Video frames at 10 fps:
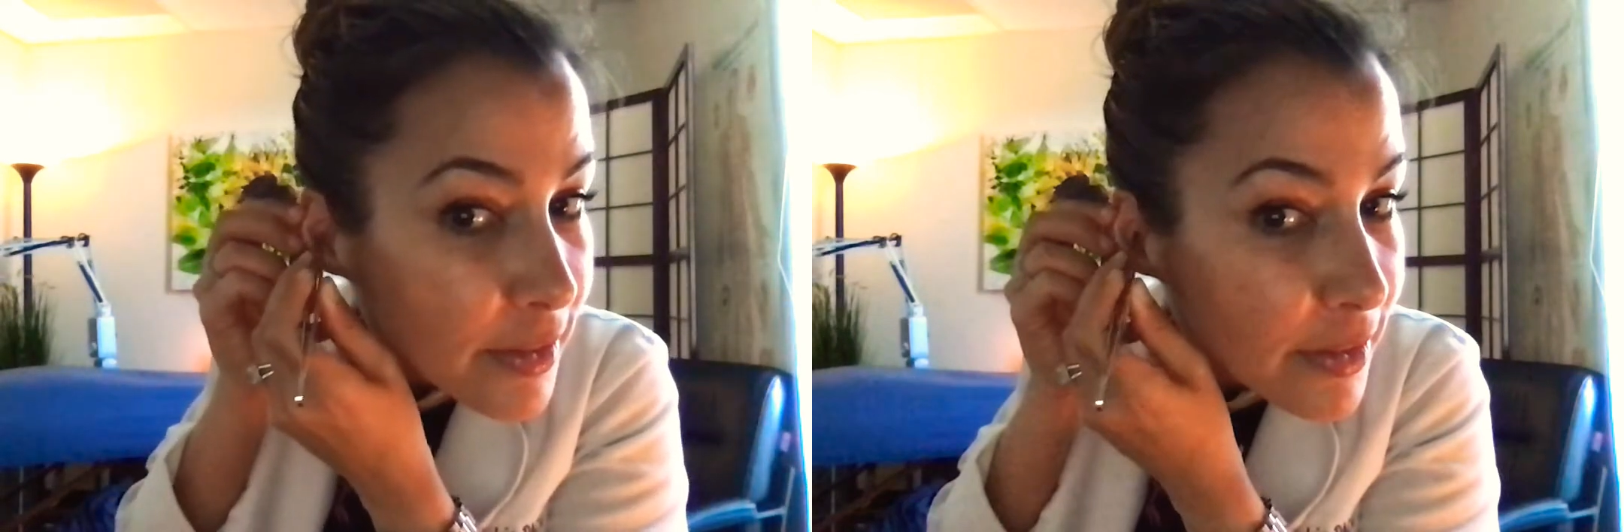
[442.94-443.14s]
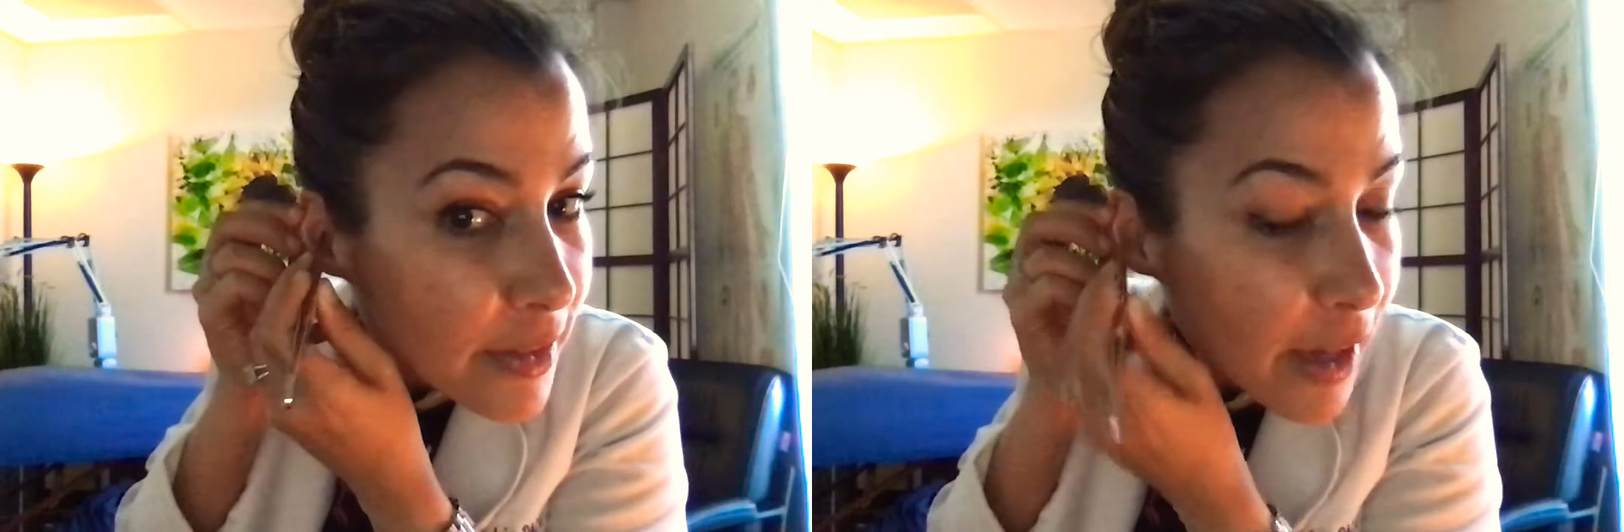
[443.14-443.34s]

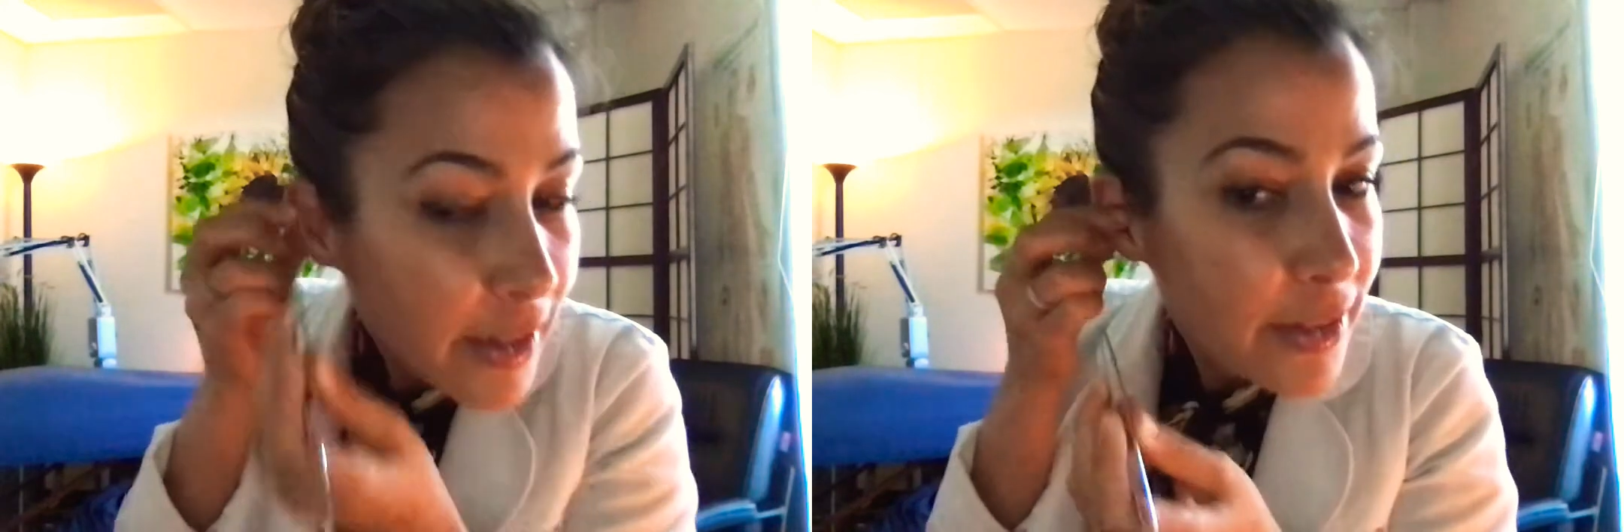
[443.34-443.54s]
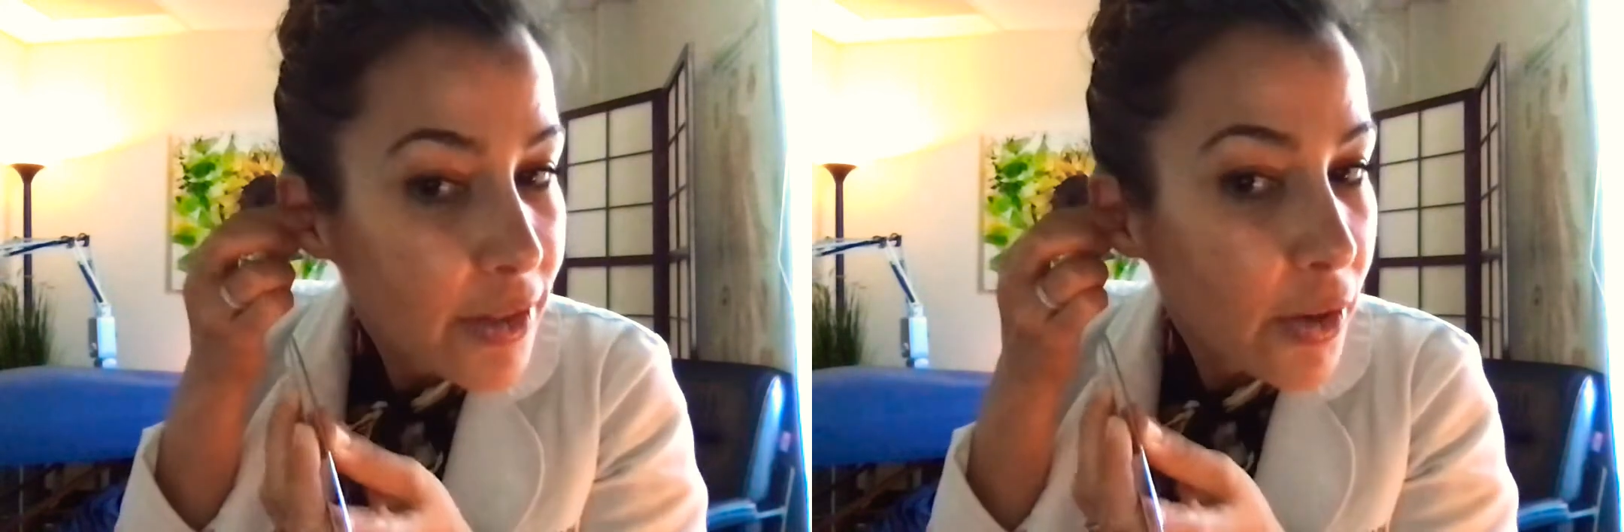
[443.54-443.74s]
I
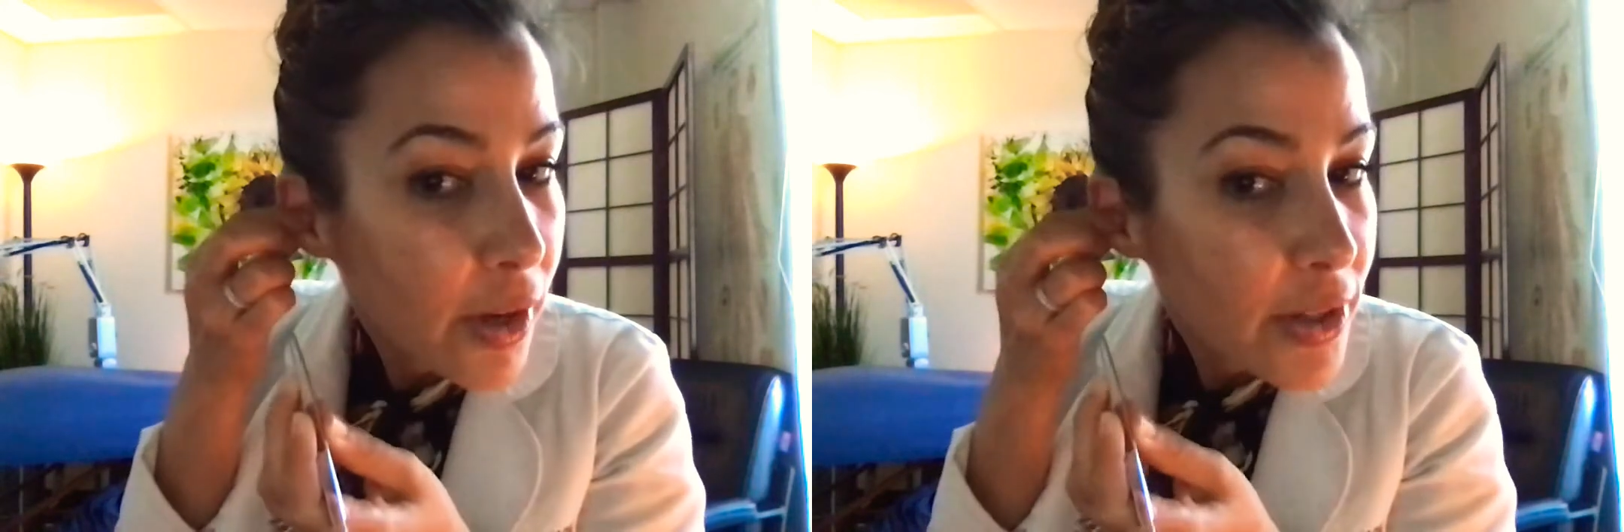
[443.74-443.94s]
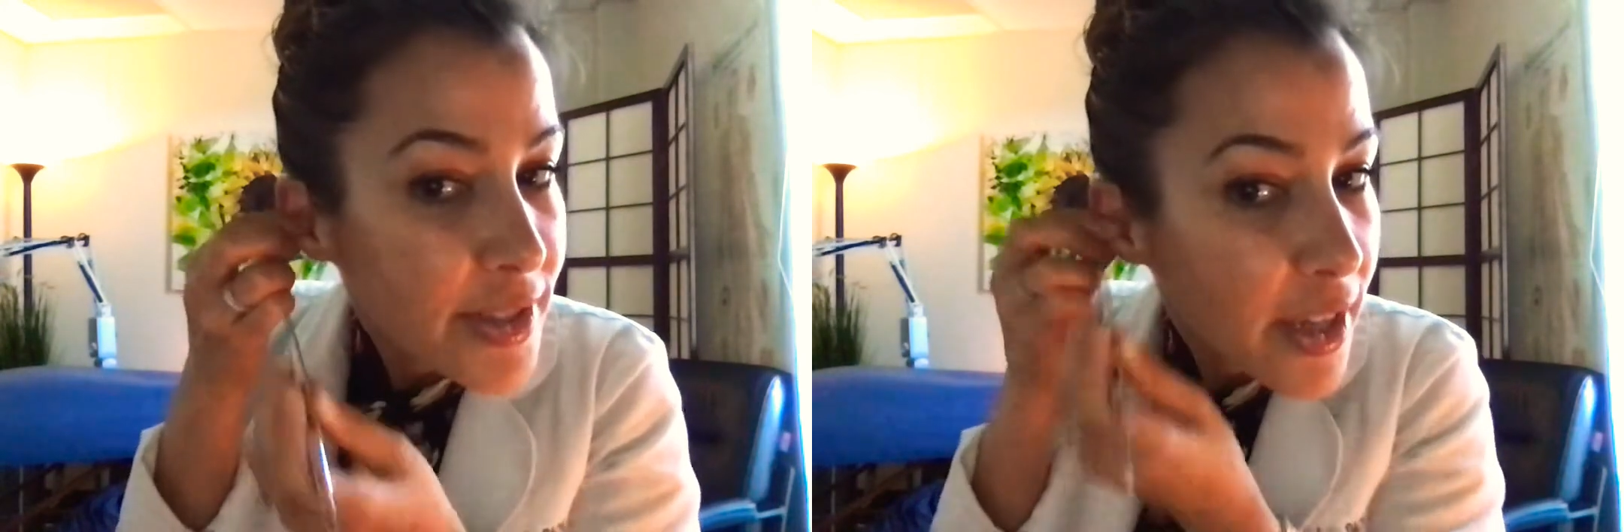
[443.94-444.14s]
don't know how
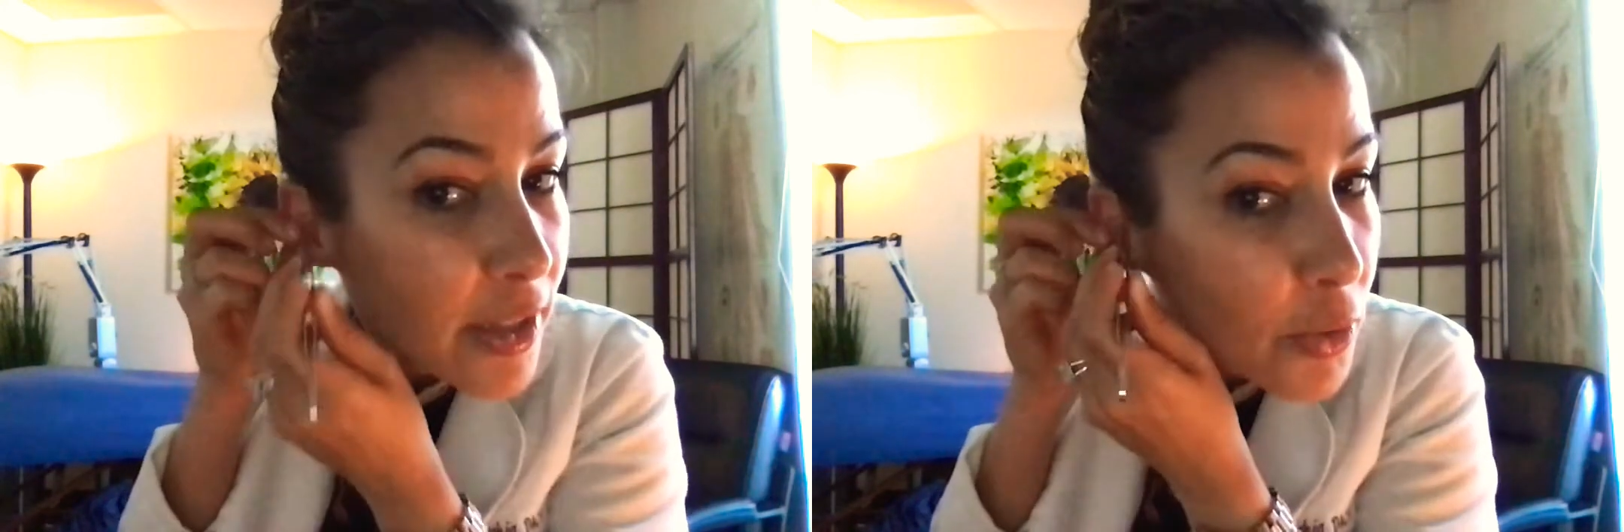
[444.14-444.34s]
you say it,